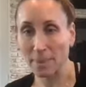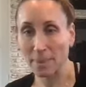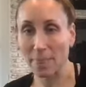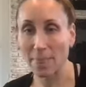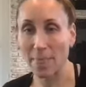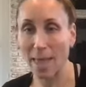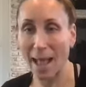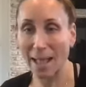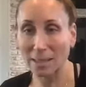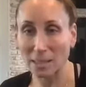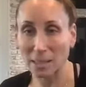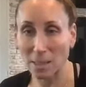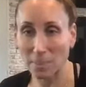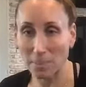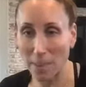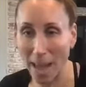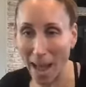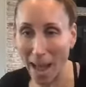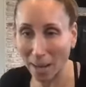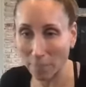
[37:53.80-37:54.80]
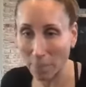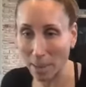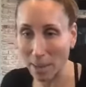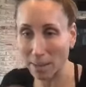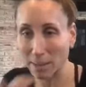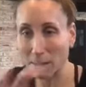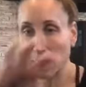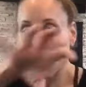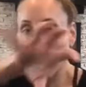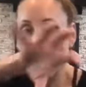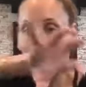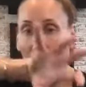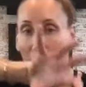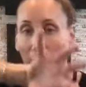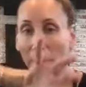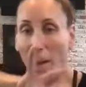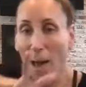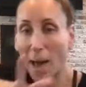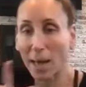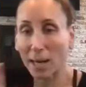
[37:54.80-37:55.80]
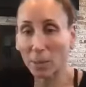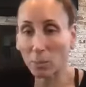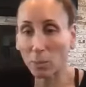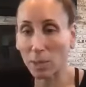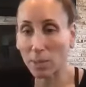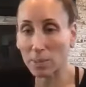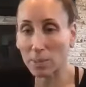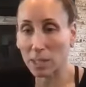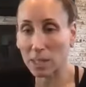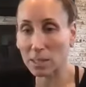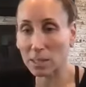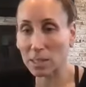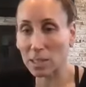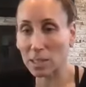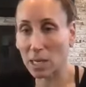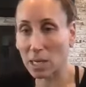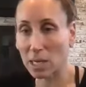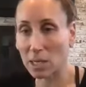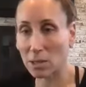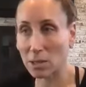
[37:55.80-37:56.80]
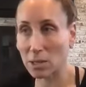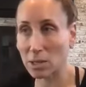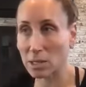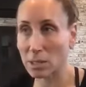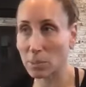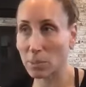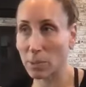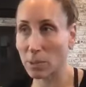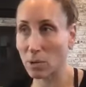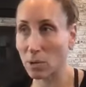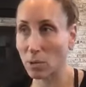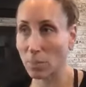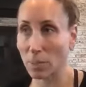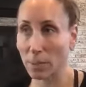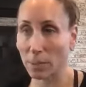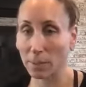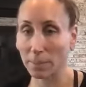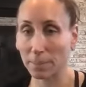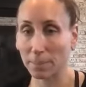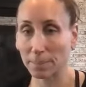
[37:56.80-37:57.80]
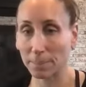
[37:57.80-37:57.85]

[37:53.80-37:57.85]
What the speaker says: That's the back bend. The bottom ribs continue to spin open.